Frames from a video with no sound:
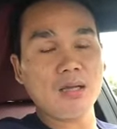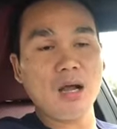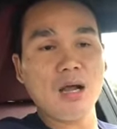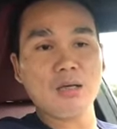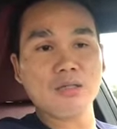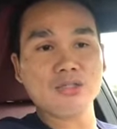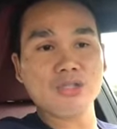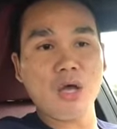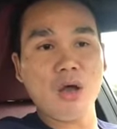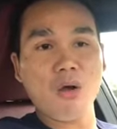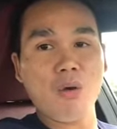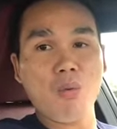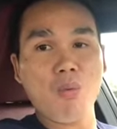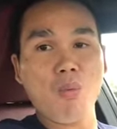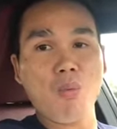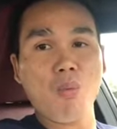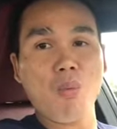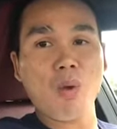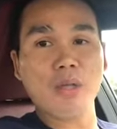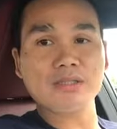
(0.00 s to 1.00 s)
so
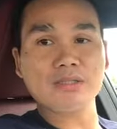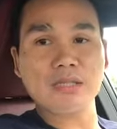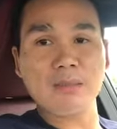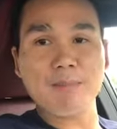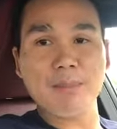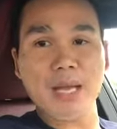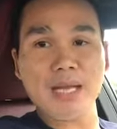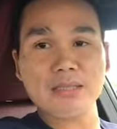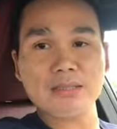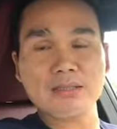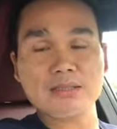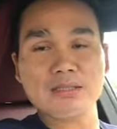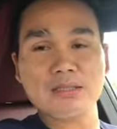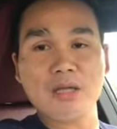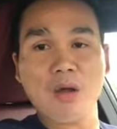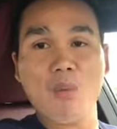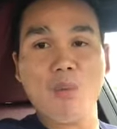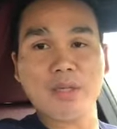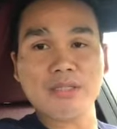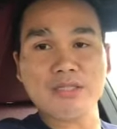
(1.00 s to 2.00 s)
what's the best?
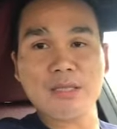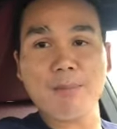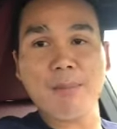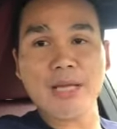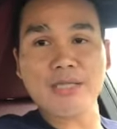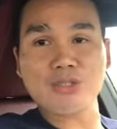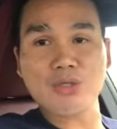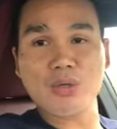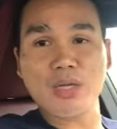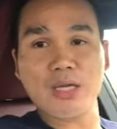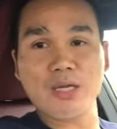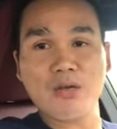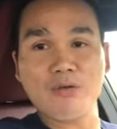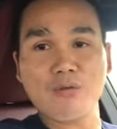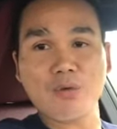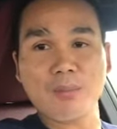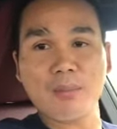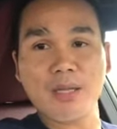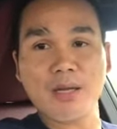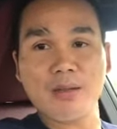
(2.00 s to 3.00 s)
So what's the best you can do
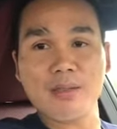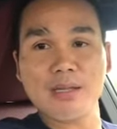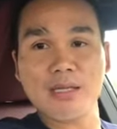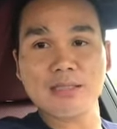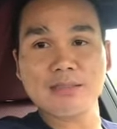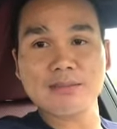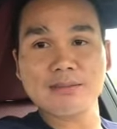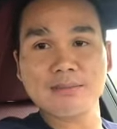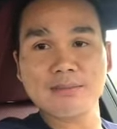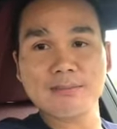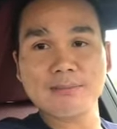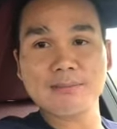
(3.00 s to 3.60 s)
for me on this?